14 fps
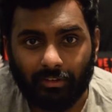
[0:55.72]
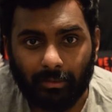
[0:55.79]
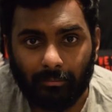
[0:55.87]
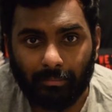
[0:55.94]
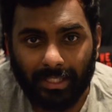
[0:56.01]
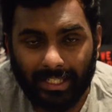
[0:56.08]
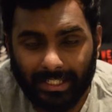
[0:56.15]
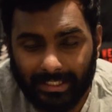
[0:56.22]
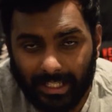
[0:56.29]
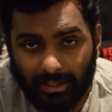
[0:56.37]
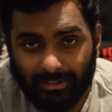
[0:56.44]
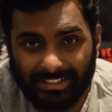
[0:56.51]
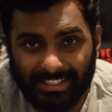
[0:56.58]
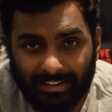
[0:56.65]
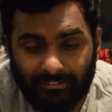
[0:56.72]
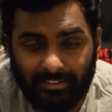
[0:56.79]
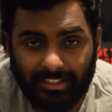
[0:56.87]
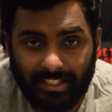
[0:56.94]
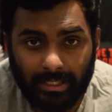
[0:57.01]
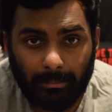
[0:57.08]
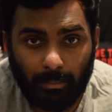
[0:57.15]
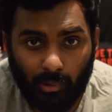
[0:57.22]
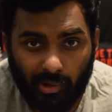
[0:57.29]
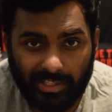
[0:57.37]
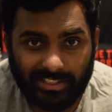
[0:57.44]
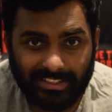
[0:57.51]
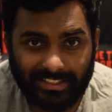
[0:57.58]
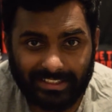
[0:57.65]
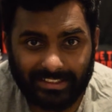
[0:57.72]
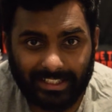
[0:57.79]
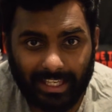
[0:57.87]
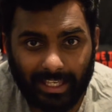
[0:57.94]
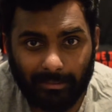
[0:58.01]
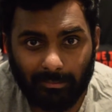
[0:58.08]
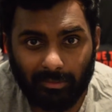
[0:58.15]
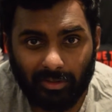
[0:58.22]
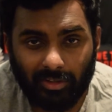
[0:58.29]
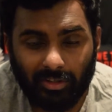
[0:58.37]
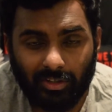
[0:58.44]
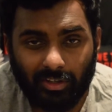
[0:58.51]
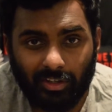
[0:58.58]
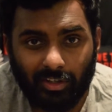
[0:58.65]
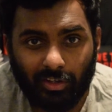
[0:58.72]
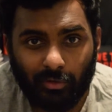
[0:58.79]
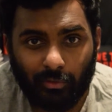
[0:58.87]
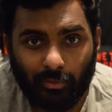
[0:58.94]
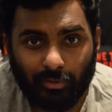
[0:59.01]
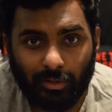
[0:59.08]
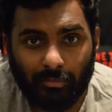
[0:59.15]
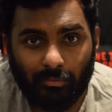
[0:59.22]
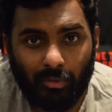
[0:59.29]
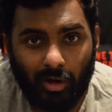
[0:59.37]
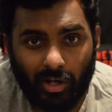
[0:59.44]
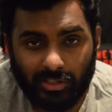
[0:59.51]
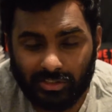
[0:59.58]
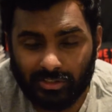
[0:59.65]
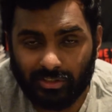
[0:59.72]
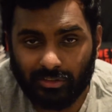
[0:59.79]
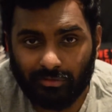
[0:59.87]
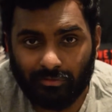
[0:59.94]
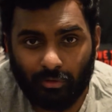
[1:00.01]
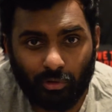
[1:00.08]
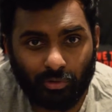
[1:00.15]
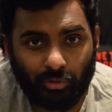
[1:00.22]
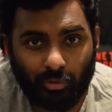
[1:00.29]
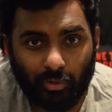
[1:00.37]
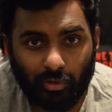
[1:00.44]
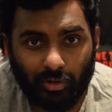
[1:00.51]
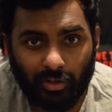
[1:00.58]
from being down 17 points in this game. With the monster fourth